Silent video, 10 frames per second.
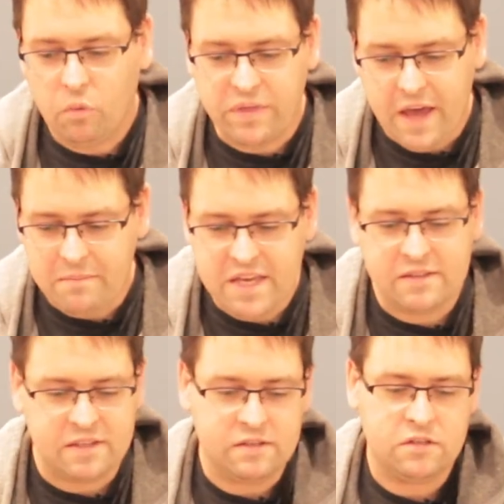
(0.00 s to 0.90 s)
What that
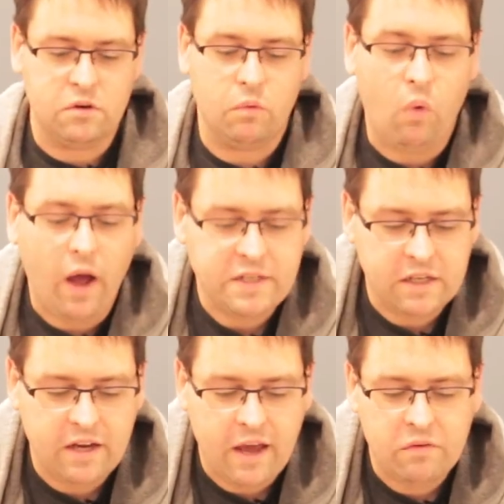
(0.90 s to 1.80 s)
means is you're
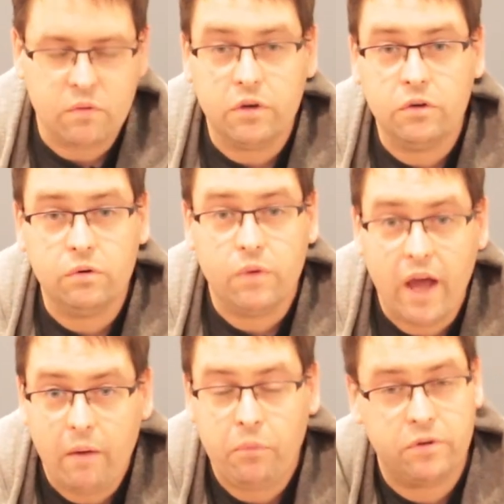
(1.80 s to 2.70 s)
watching everyone who
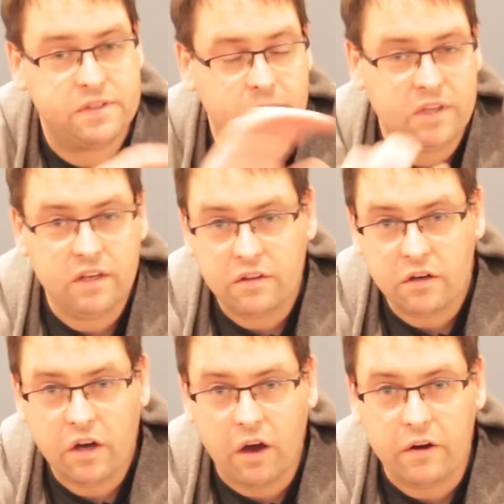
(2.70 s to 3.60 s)
puts something in
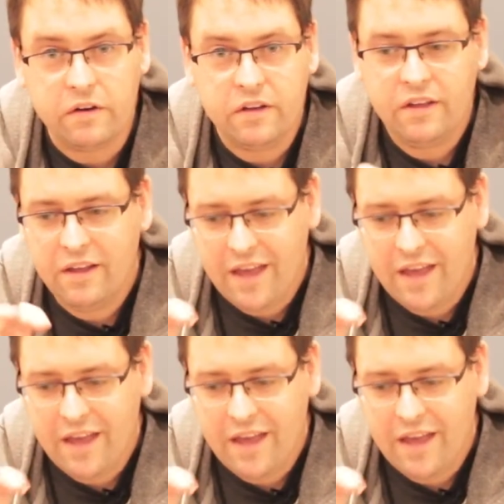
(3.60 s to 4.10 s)
their cart,